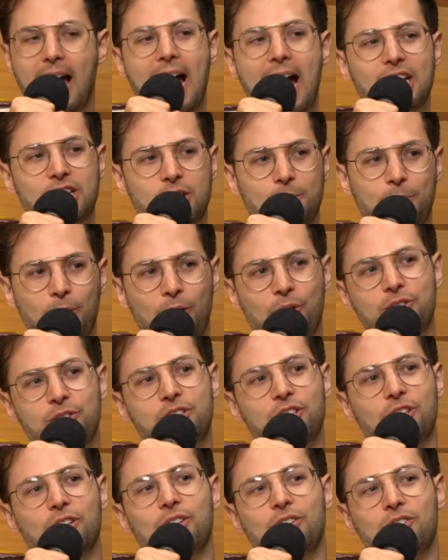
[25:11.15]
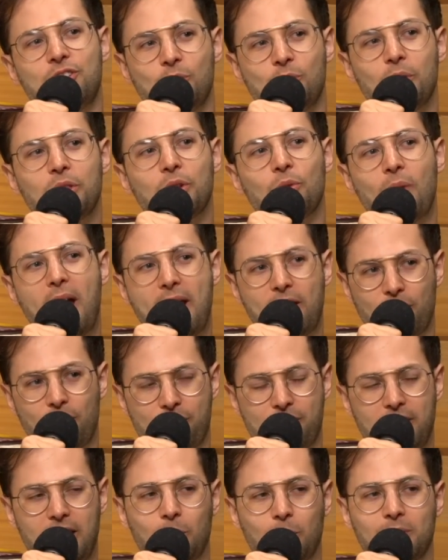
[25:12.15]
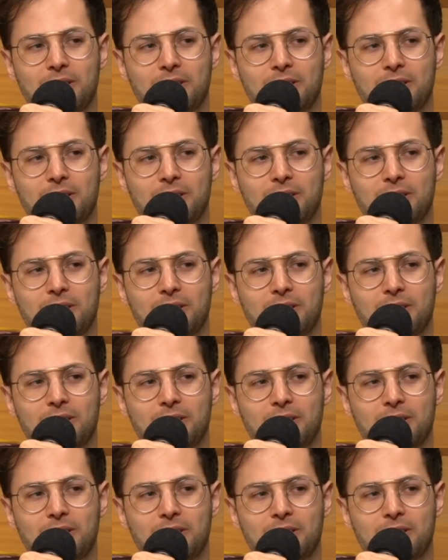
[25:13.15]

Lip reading: as opposed to doing the Renner thing